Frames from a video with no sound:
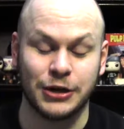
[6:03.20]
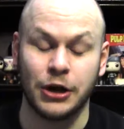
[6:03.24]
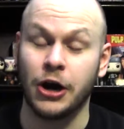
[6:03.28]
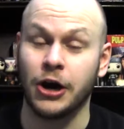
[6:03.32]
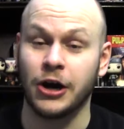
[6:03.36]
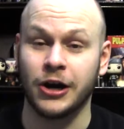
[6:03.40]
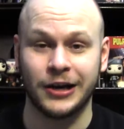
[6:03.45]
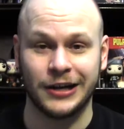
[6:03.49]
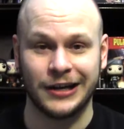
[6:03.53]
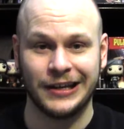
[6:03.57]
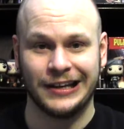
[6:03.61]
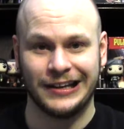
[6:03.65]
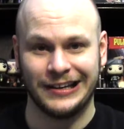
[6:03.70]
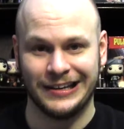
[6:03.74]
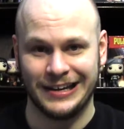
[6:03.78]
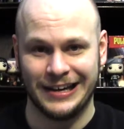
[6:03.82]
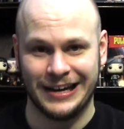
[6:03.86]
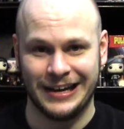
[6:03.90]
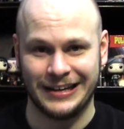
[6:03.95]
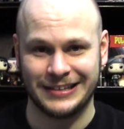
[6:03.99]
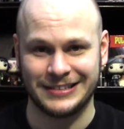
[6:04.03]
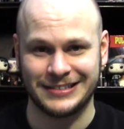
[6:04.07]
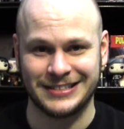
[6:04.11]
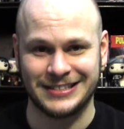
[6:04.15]
Target
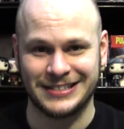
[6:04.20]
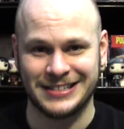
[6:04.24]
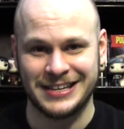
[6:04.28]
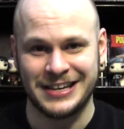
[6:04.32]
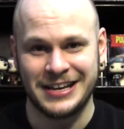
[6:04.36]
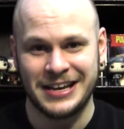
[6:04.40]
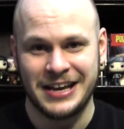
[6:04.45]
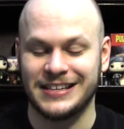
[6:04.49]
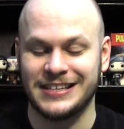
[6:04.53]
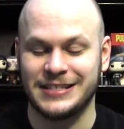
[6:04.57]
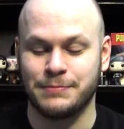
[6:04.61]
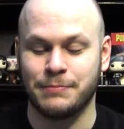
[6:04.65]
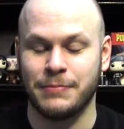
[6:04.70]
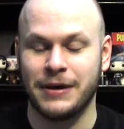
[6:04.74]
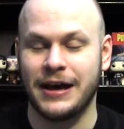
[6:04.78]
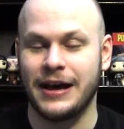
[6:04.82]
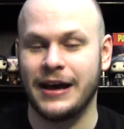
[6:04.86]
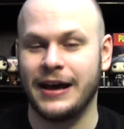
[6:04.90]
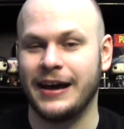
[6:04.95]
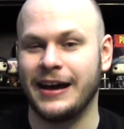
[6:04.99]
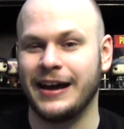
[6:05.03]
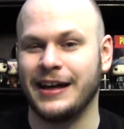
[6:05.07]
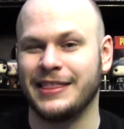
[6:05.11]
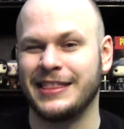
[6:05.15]
next. This
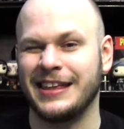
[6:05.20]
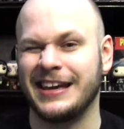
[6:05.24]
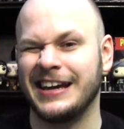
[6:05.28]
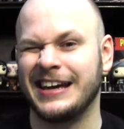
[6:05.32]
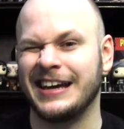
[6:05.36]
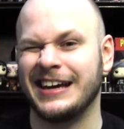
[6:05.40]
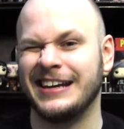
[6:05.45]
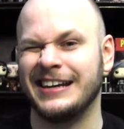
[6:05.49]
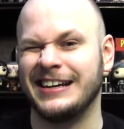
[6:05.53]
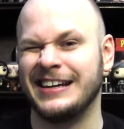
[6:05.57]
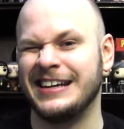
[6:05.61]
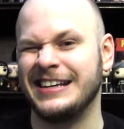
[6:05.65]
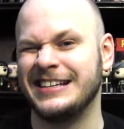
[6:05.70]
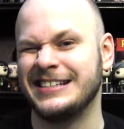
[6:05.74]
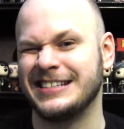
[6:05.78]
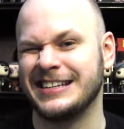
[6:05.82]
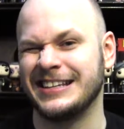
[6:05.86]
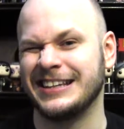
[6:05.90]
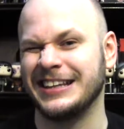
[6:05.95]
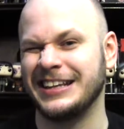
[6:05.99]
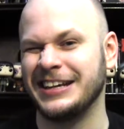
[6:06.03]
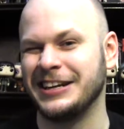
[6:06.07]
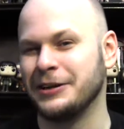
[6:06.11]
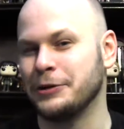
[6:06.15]
buy, I think it needs
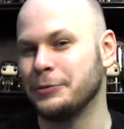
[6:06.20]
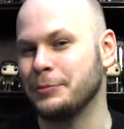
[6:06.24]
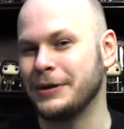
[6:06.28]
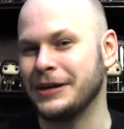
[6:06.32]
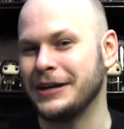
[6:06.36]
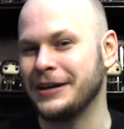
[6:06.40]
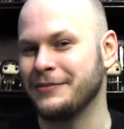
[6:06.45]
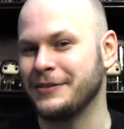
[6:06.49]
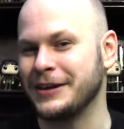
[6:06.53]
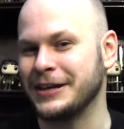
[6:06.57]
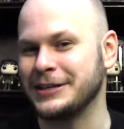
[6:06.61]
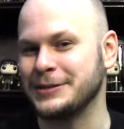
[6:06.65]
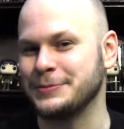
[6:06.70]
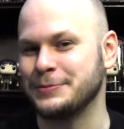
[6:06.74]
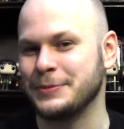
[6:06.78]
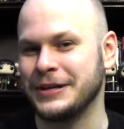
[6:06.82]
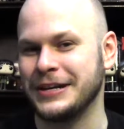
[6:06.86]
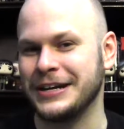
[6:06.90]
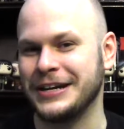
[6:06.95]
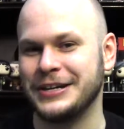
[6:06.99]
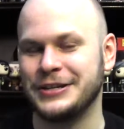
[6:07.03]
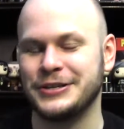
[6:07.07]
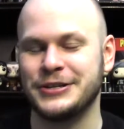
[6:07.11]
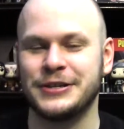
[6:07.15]
a little bit of
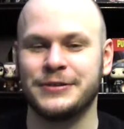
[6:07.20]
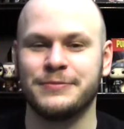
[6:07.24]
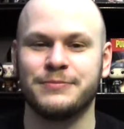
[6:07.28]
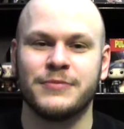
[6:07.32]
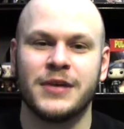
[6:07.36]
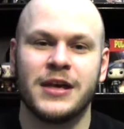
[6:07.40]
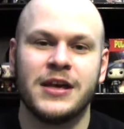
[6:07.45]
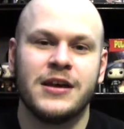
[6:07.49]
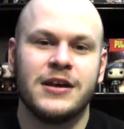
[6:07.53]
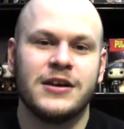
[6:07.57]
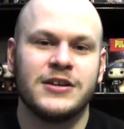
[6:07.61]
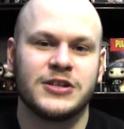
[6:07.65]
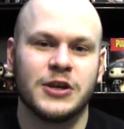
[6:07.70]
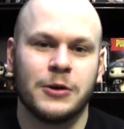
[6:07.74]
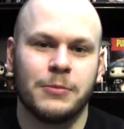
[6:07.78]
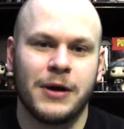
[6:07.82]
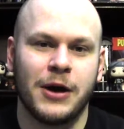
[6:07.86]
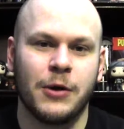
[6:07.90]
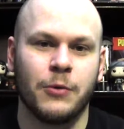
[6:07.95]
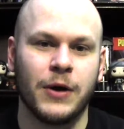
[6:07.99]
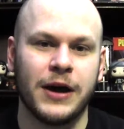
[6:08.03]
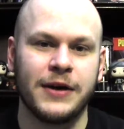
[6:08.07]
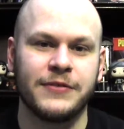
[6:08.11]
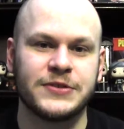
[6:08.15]
explanation. So
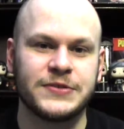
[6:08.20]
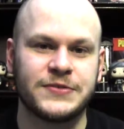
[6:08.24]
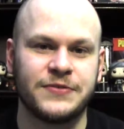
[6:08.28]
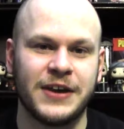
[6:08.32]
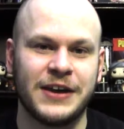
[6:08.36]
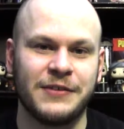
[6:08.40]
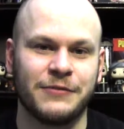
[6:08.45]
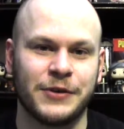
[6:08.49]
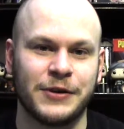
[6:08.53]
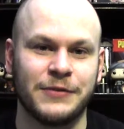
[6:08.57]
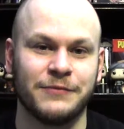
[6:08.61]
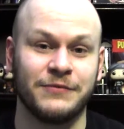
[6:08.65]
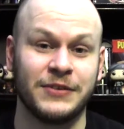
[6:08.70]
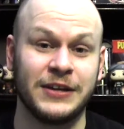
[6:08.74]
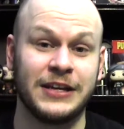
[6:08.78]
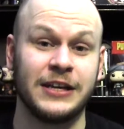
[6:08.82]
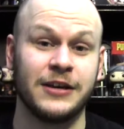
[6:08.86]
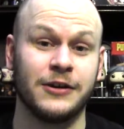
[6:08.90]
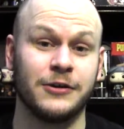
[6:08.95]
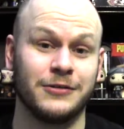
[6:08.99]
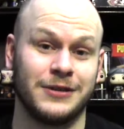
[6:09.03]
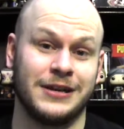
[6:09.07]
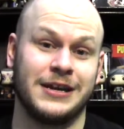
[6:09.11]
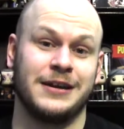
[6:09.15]
my wife's favorite
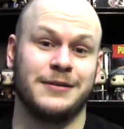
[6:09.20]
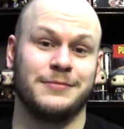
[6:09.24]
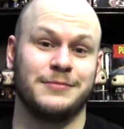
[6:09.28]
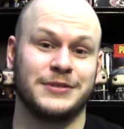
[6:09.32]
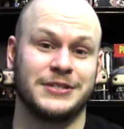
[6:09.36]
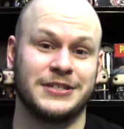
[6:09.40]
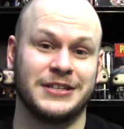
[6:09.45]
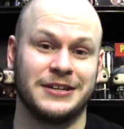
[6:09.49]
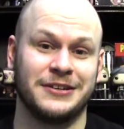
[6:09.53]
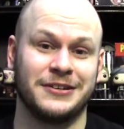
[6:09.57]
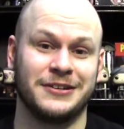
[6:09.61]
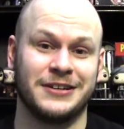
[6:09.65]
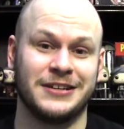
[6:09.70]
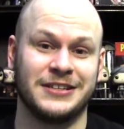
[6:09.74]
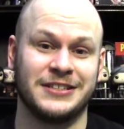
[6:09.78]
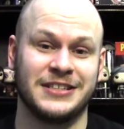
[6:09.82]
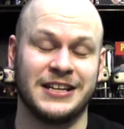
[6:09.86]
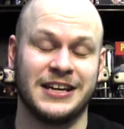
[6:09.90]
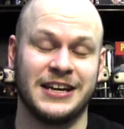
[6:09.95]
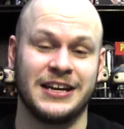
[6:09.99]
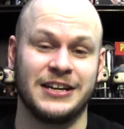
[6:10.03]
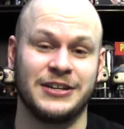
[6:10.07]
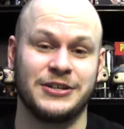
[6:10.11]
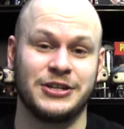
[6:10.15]
video game series
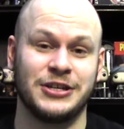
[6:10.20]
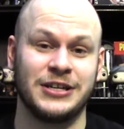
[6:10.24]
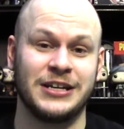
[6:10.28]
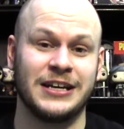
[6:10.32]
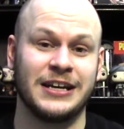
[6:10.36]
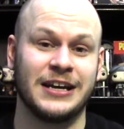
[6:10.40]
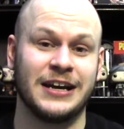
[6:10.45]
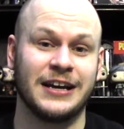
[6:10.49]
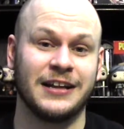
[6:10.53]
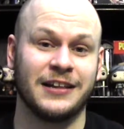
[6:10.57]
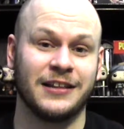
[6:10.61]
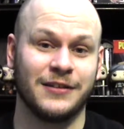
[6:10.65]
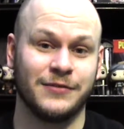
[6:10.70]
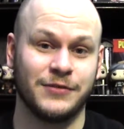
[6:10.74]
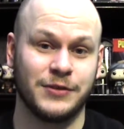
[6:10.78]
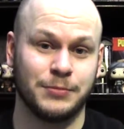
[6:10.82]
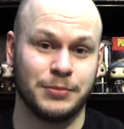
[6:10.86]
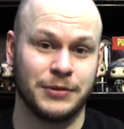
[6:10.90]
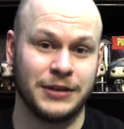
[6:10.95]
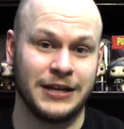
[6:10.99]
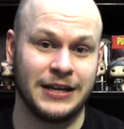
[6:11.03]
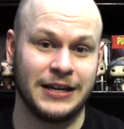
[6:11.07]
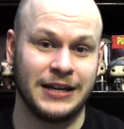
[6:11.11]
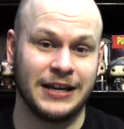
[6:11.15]
that she and I love to
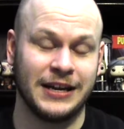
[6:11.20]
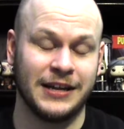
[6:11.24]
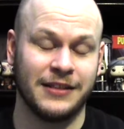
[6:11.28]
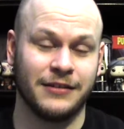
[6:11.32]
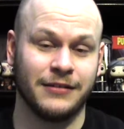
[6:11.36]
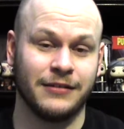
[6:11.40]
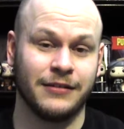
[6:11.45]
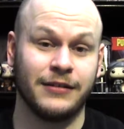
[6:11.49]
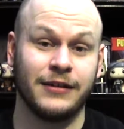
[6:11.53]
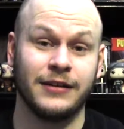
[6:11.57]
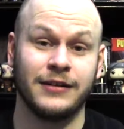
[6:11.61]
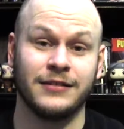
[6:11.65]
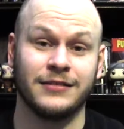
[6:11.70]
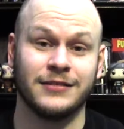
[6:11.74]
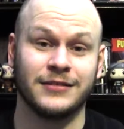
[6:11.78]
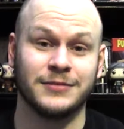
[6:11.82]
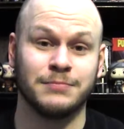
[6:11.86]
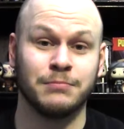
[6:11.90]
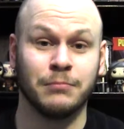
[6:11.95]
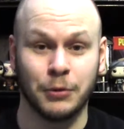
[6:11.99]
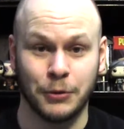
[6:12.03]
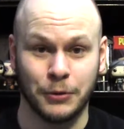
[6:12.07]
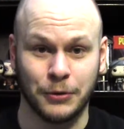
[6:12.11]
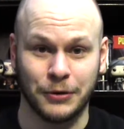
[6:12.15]
play together is
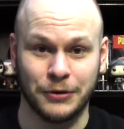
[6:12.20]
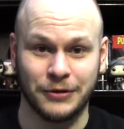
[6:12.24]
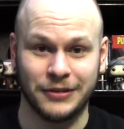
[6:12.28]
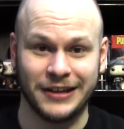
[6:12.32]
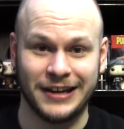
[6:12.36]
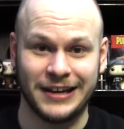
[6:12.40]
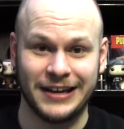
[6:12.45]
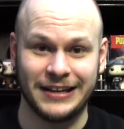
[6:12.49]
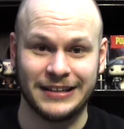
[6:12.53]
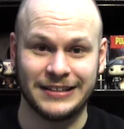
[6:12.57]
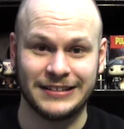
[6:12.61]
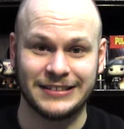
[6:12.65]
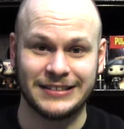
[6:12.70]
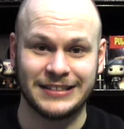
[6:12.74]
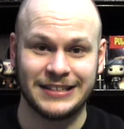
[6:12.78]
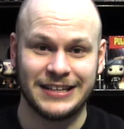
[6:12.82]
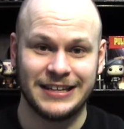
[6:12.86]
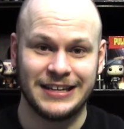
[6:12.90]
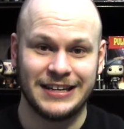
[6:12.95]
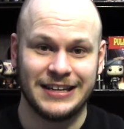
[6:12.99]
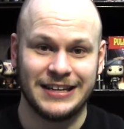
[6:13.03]
Borderlands.